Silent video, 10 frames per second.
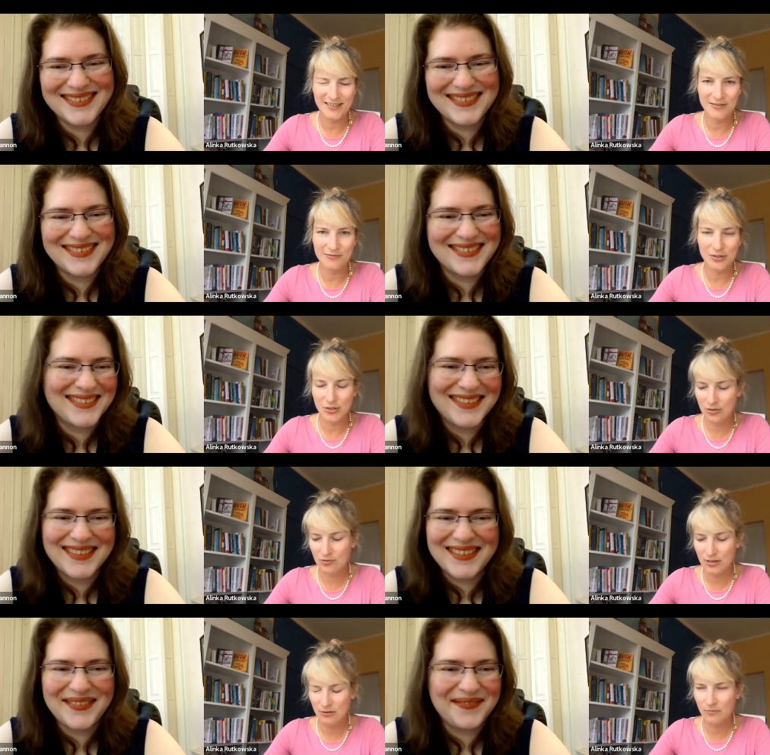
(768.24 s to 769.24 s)
Speaker 1: you know,
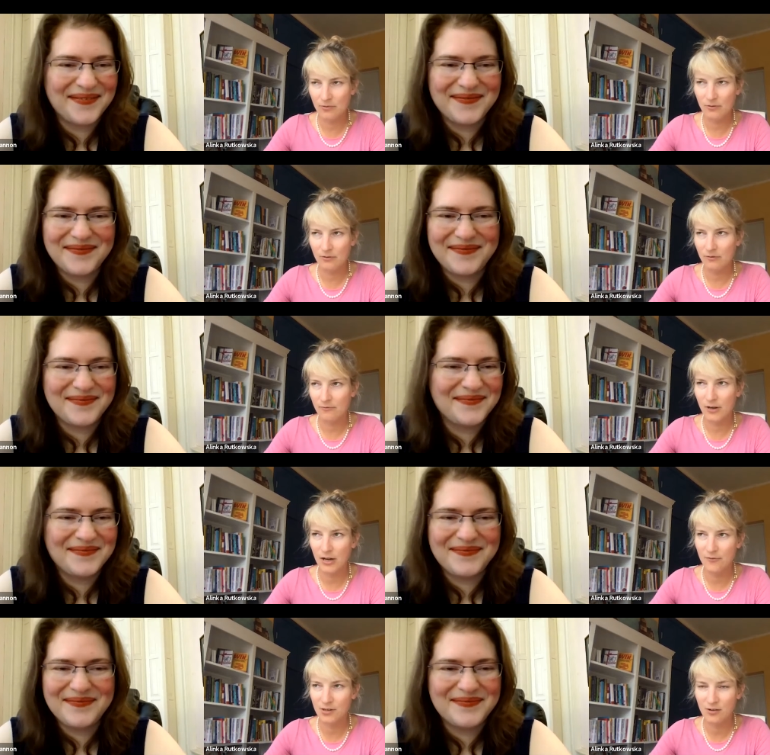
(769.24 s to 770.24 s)
two terrible
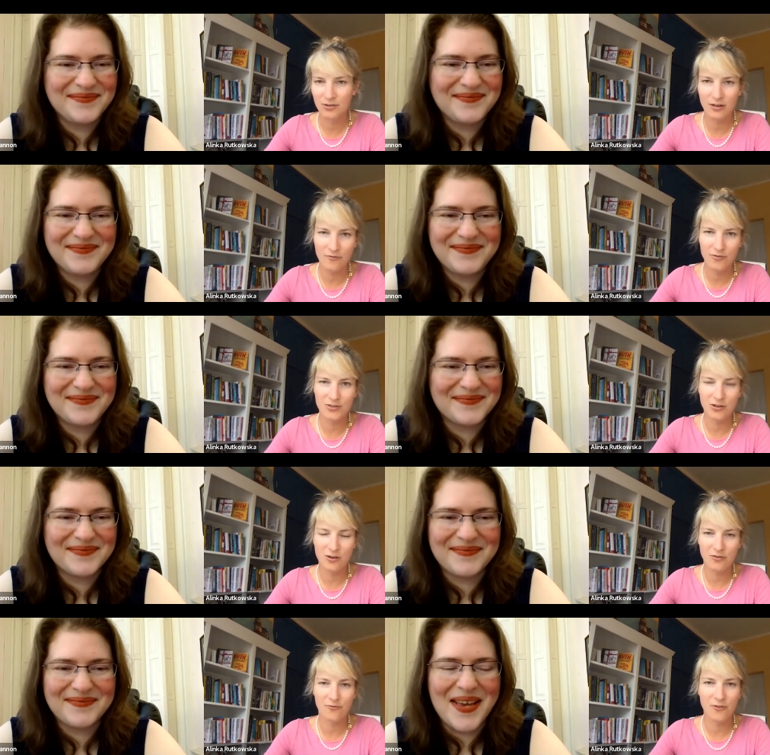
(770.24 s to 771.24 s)
$5 covers you
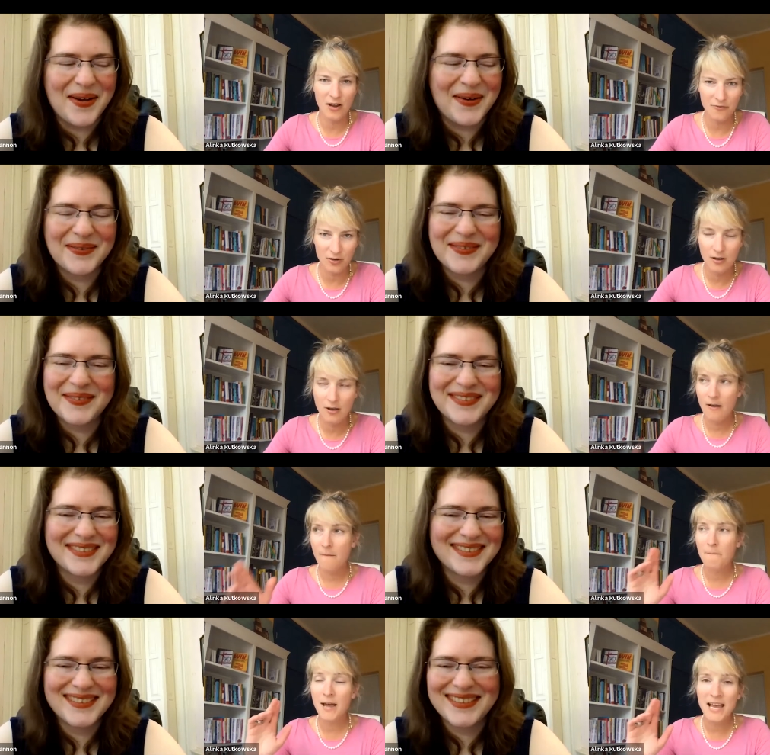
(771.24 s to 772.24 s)
got on Fiverr.
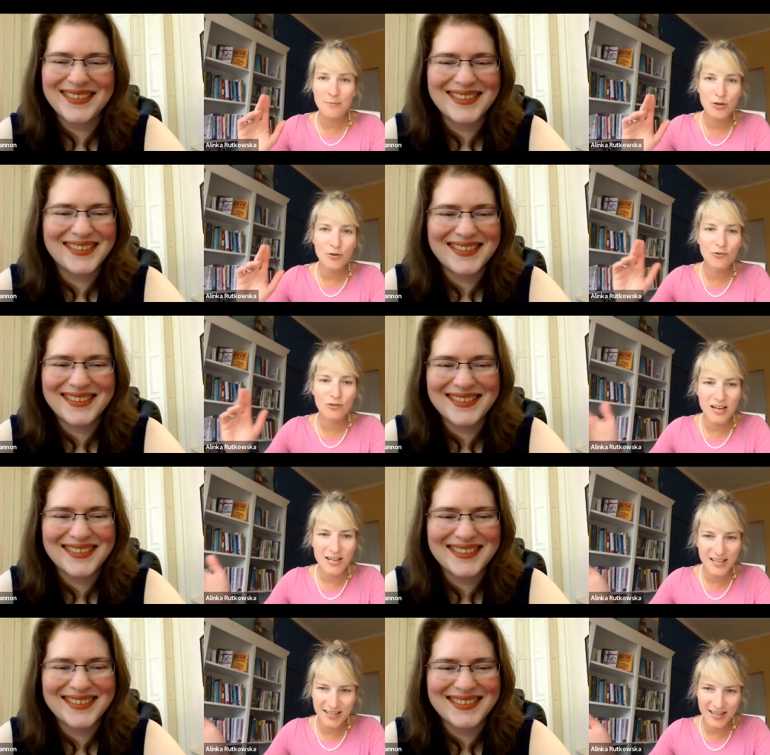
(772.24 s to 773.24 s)
Maybe you were
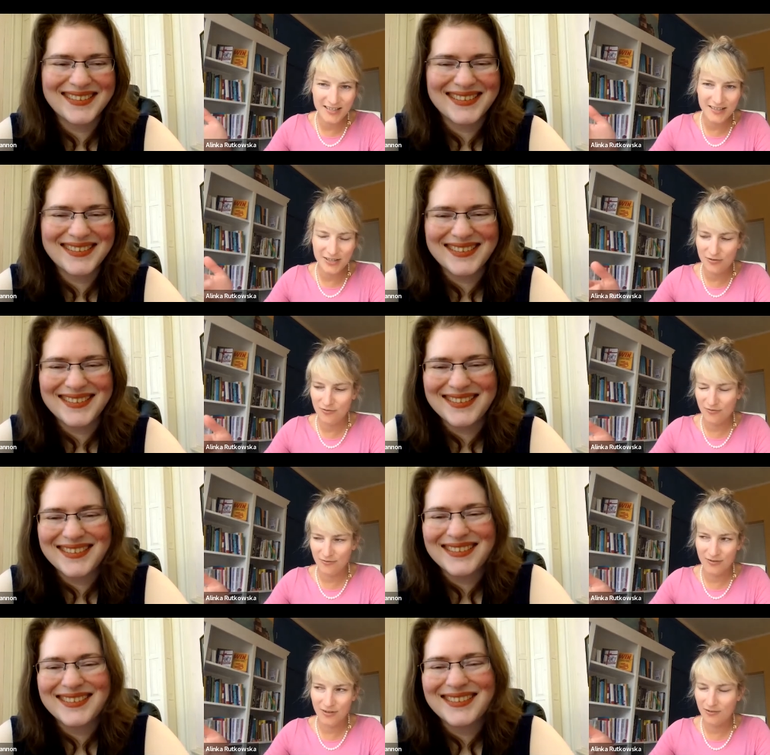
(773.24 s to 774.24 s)
lucky and, you
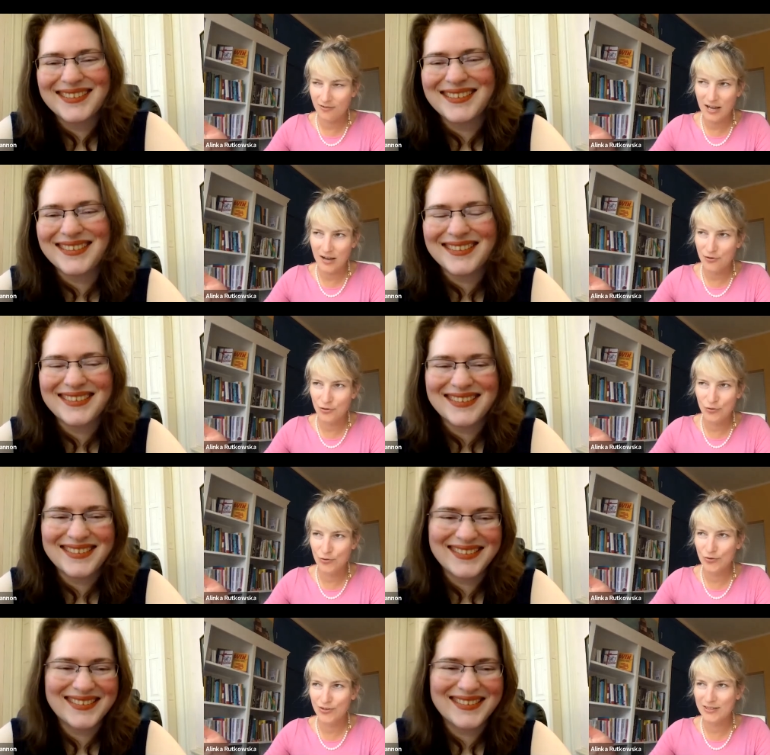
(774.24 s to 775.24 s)
know, you have a New
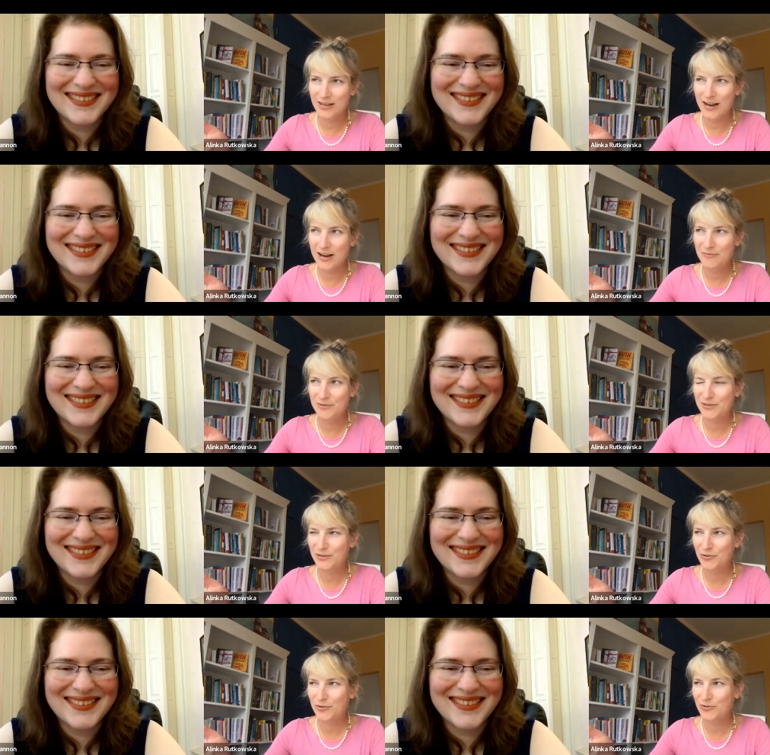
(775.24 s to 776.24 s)
York Times
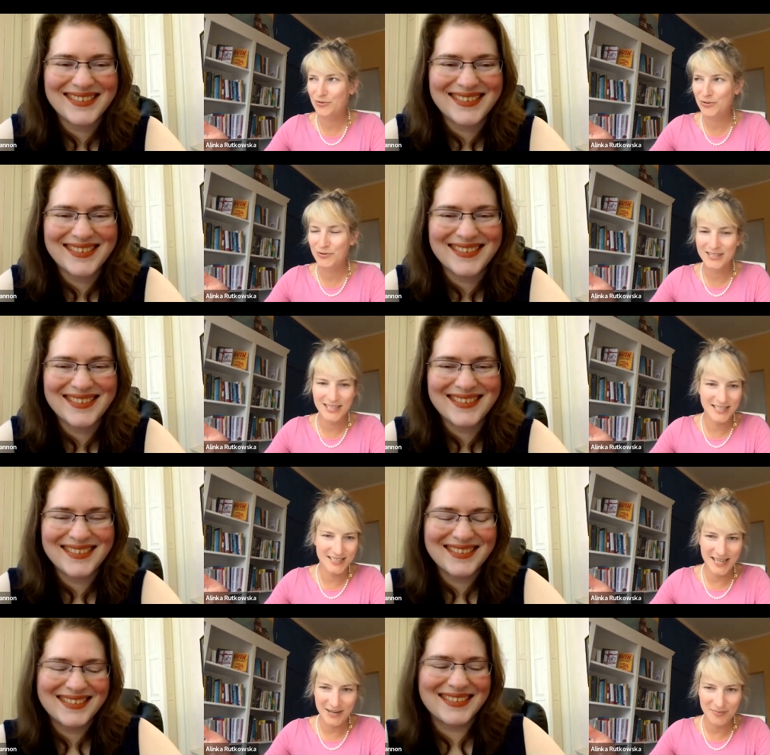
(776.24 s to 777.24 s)
your USA
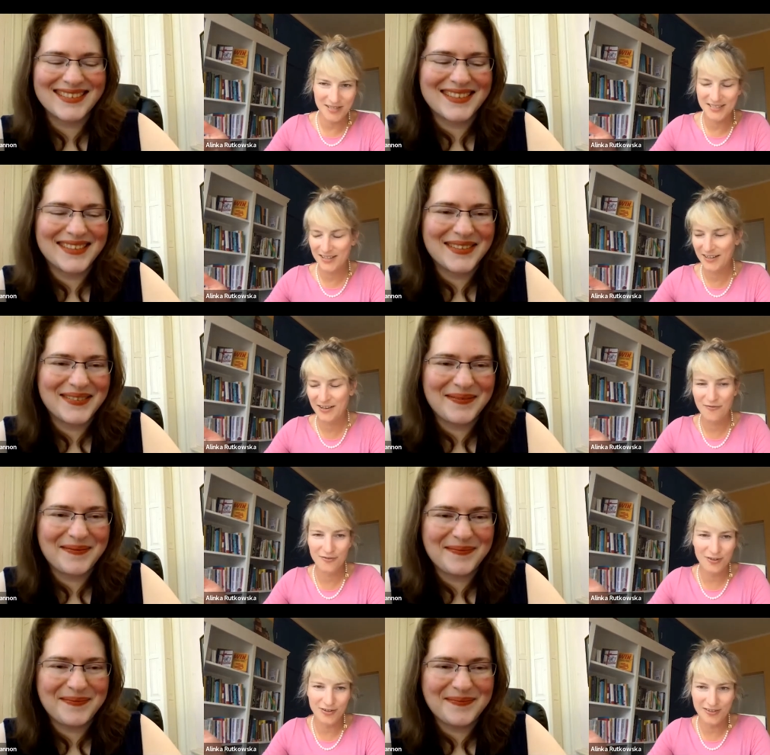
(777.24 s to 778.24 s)
Today best-selling
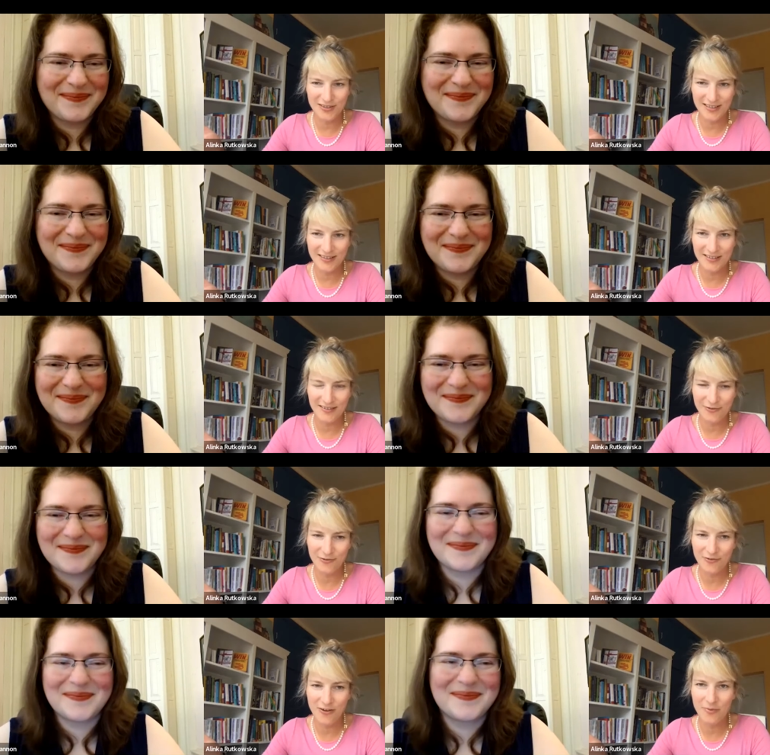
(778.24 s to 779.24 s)
cover
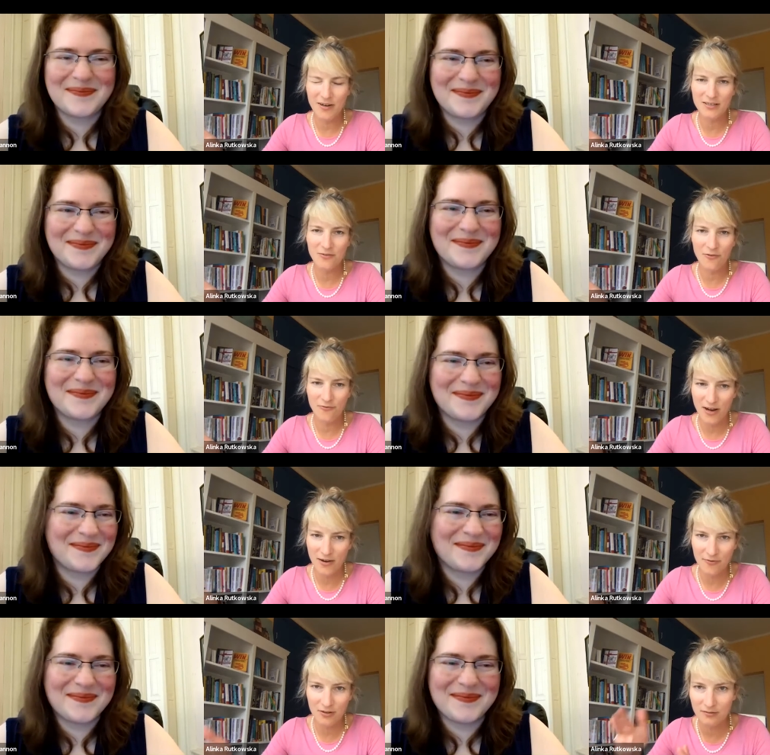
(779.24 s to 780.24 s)
for five bucks off of
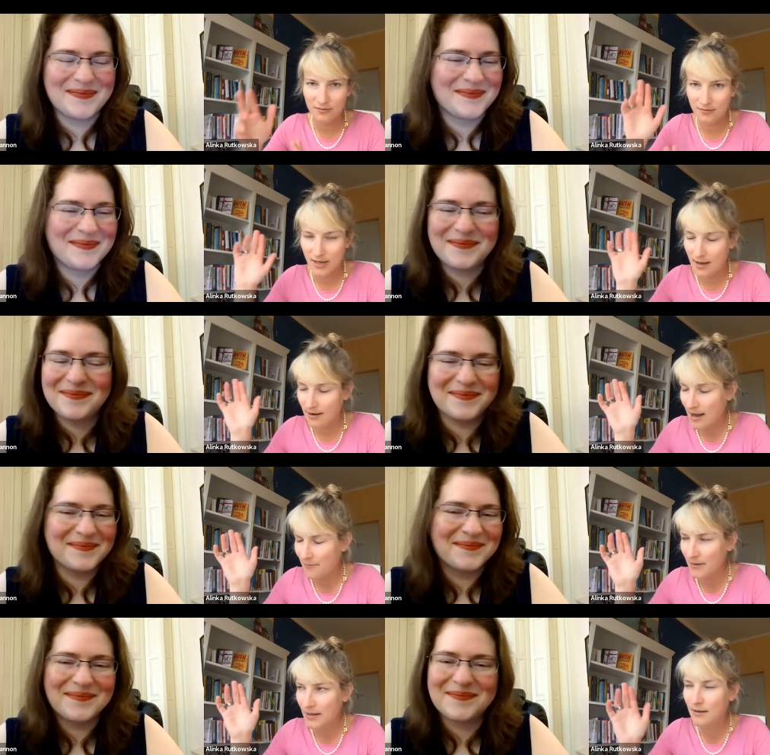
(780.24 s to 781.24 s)
Fiverr. Can
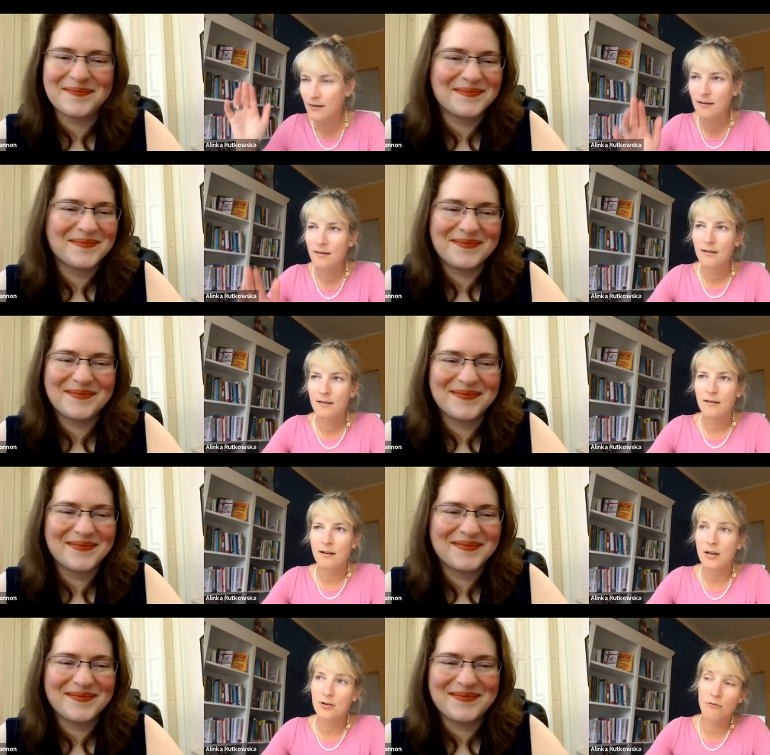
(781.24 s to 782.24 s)
happen.
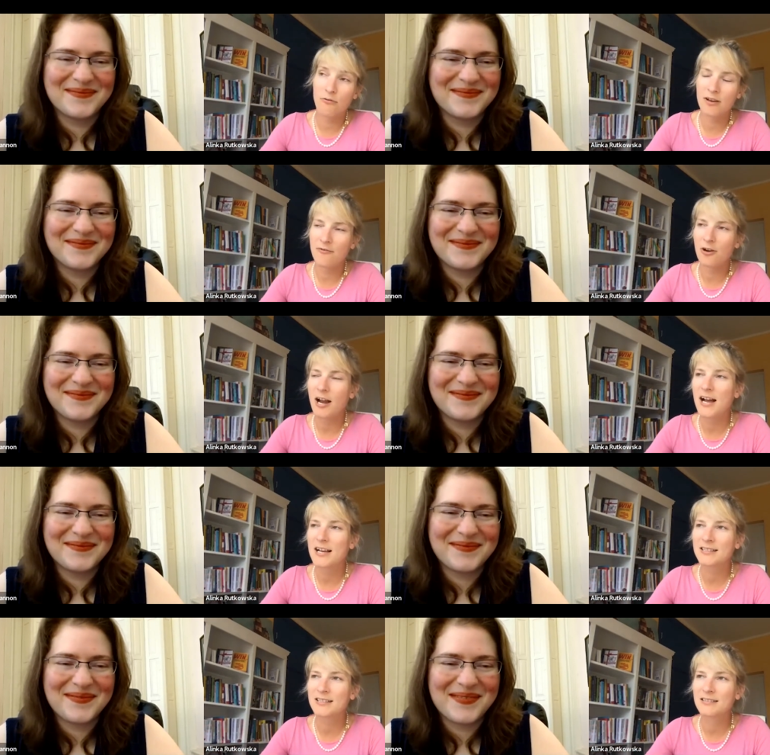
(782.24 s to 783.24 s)
I don't know if it ever has,